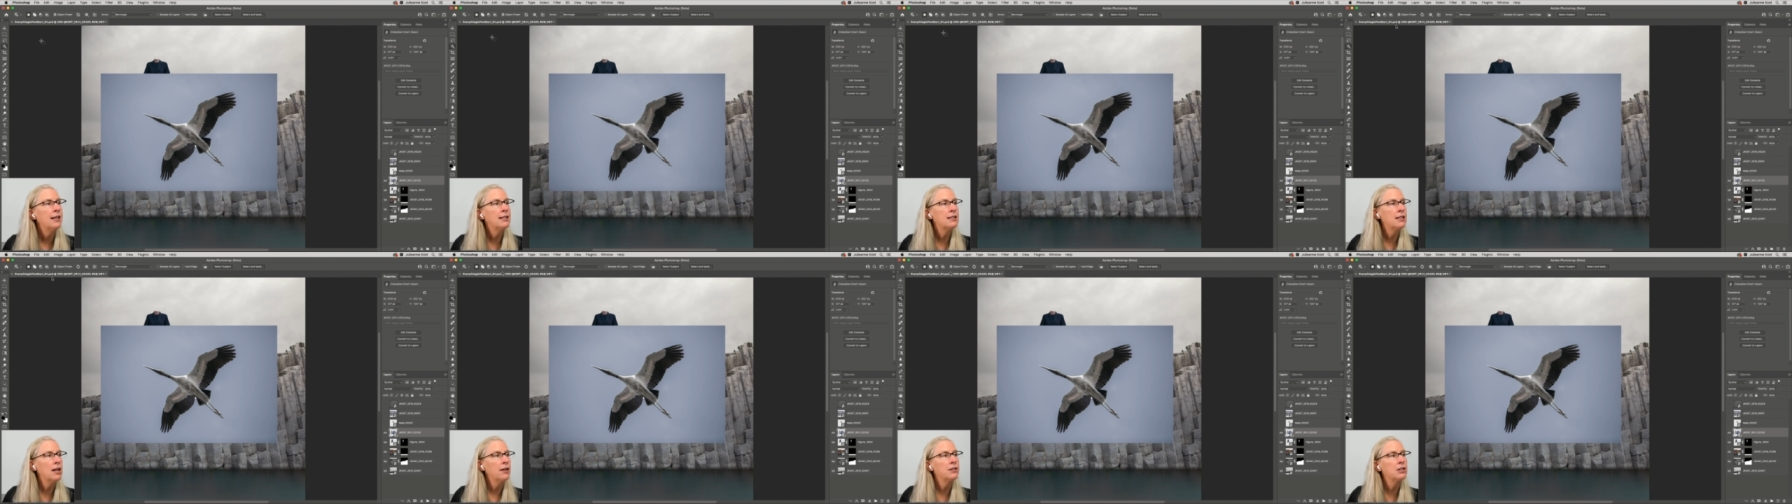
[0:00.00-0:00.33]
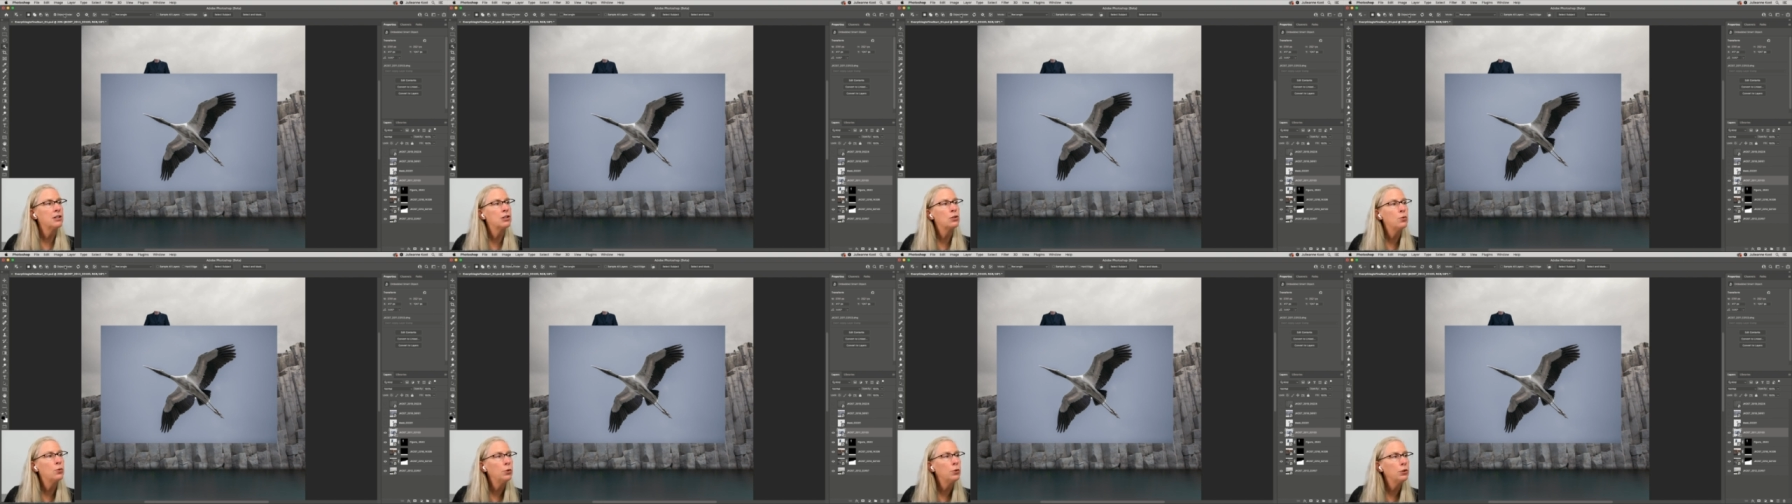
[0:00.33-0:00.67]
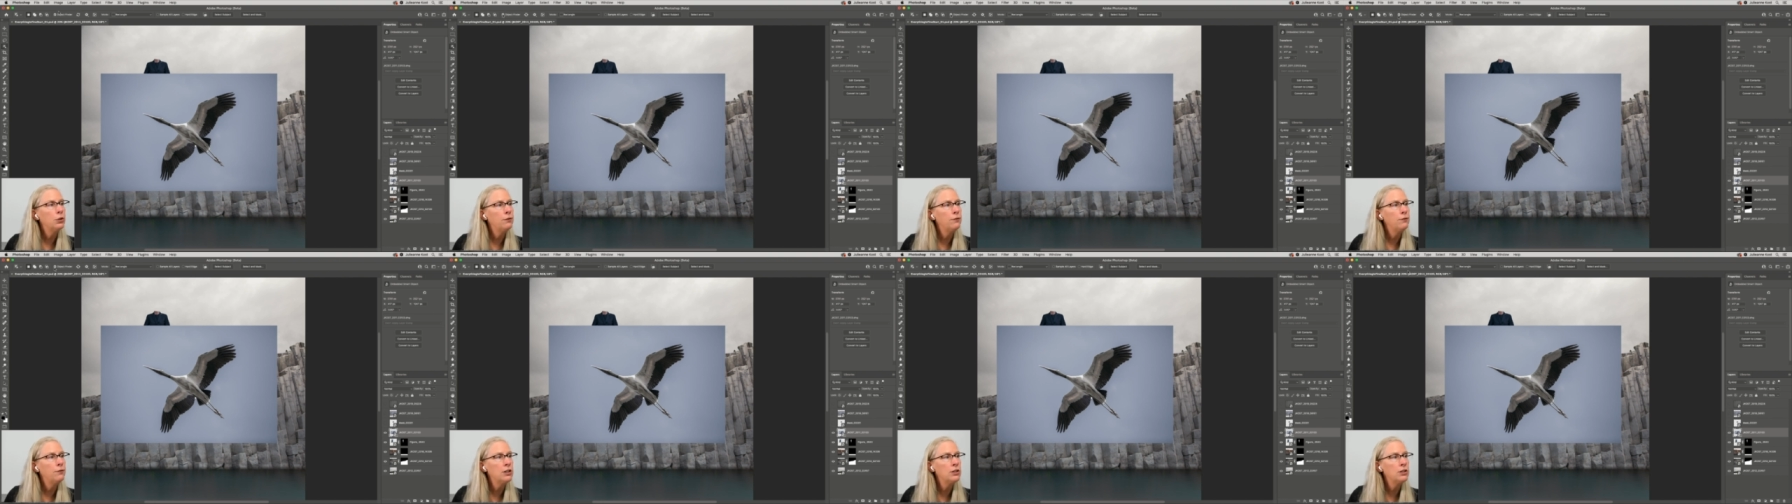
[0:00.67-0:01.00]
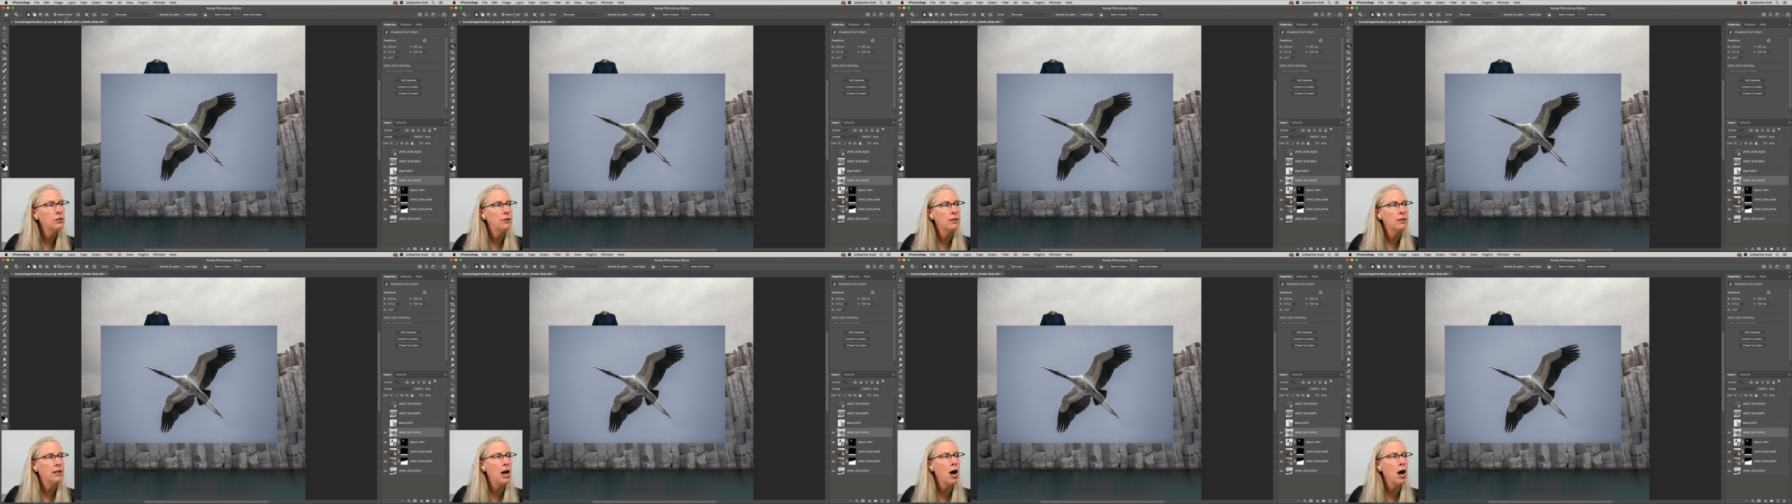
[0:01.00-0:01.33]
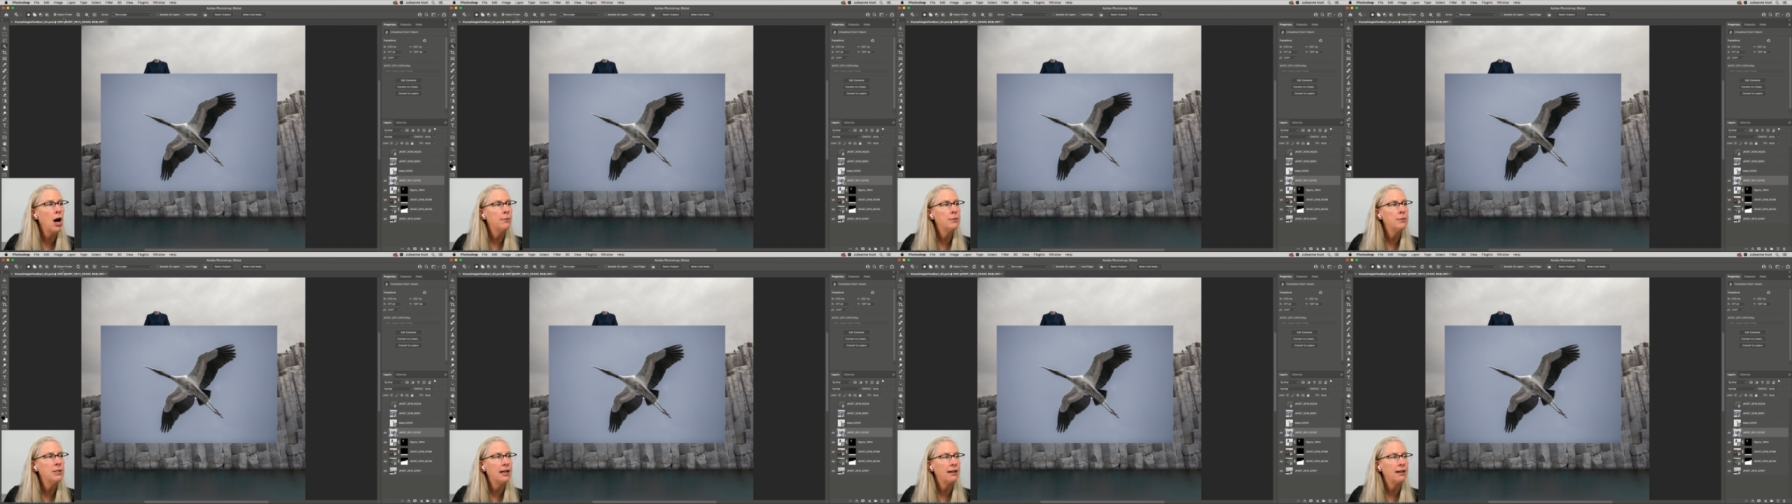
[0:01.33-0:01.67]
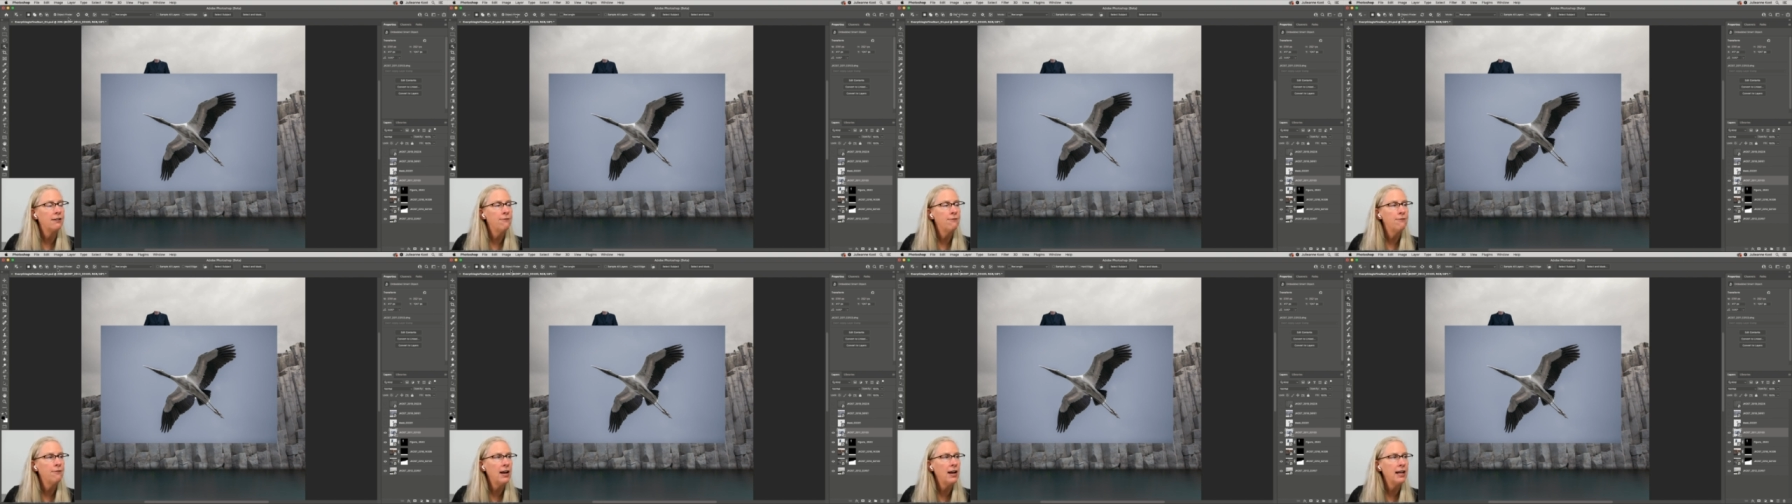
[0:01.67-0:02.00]
It's got this cool new feature, the
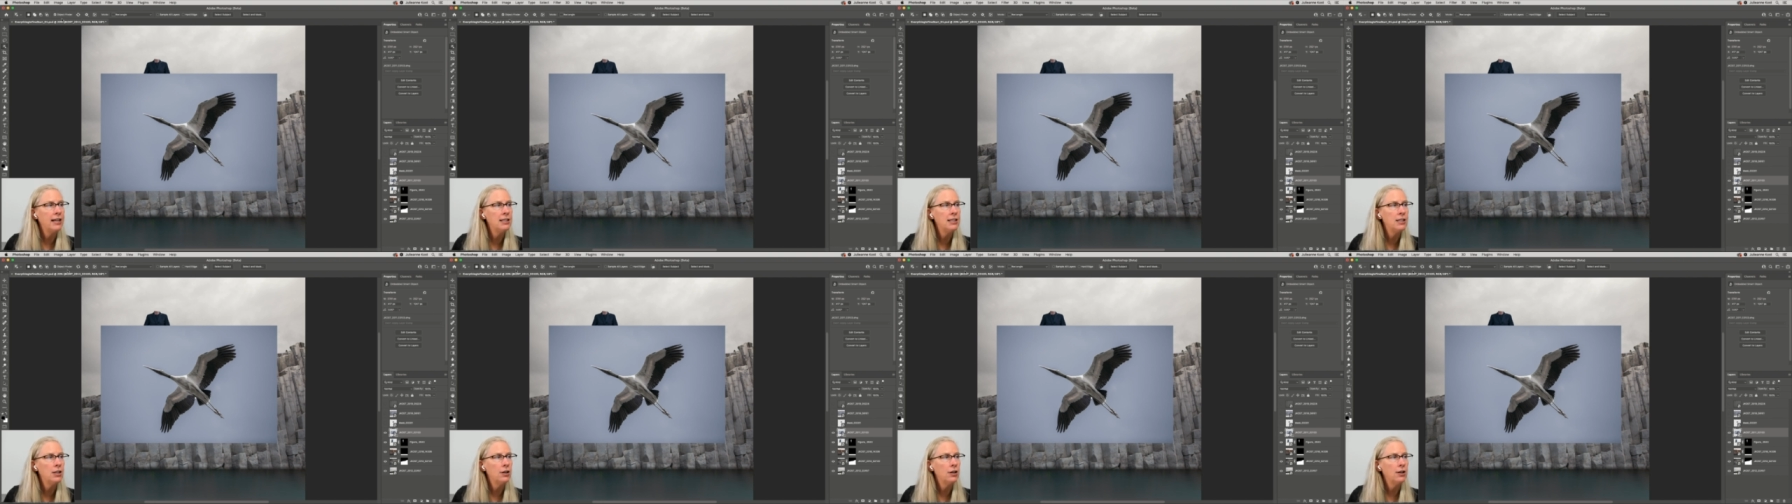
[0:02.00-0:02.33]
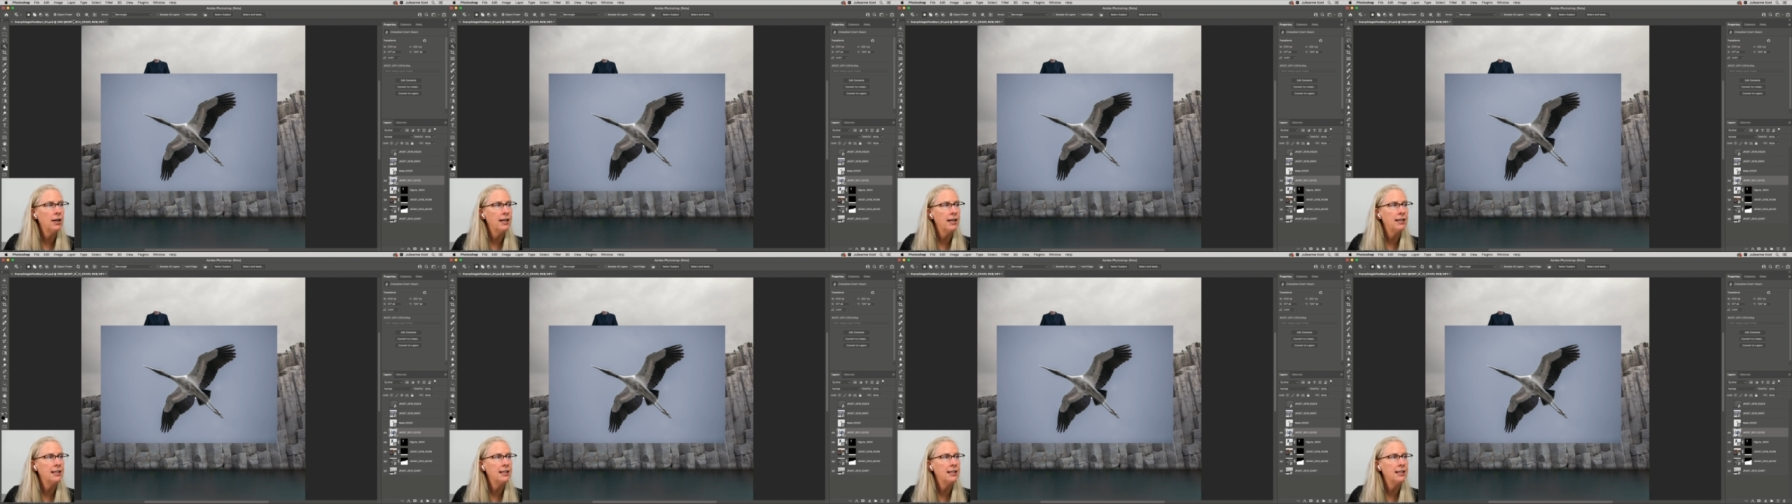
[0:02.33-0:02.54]
object finder,